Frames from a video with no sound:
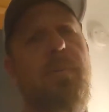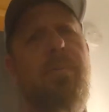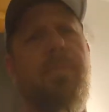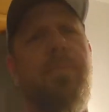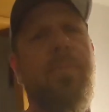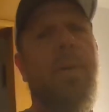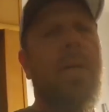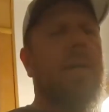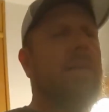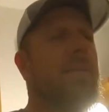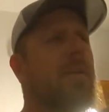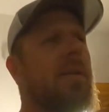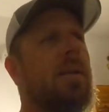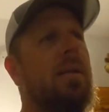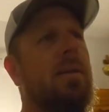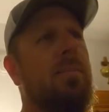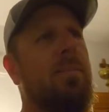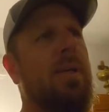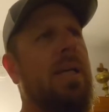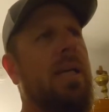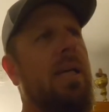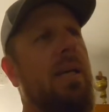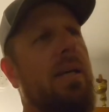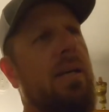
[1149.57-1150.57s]
probably gonna
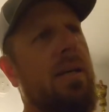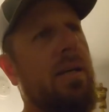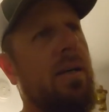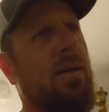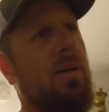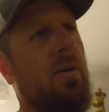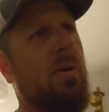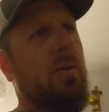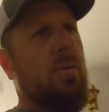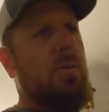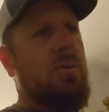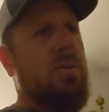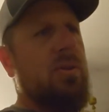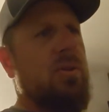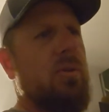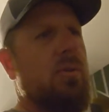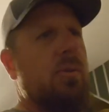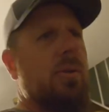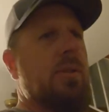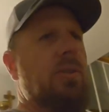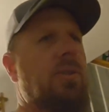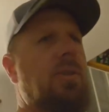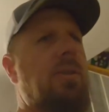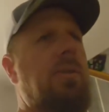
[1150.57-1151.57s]
be getting our own
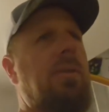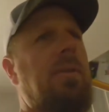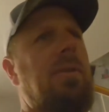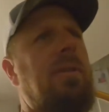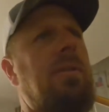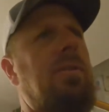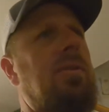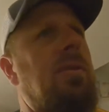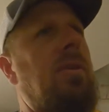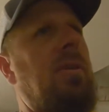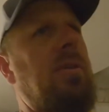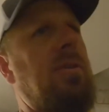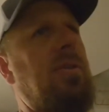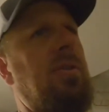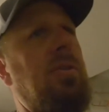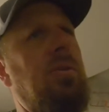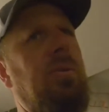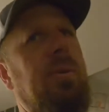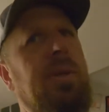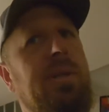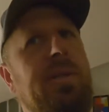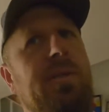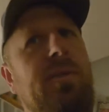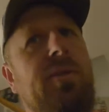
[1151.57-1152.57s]
storage unit to start
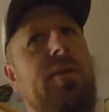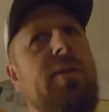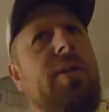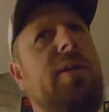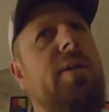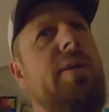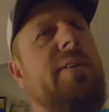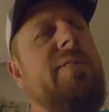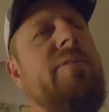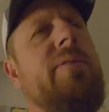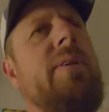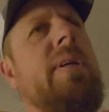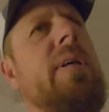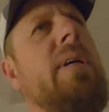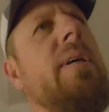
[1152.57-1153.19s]
storing stuff.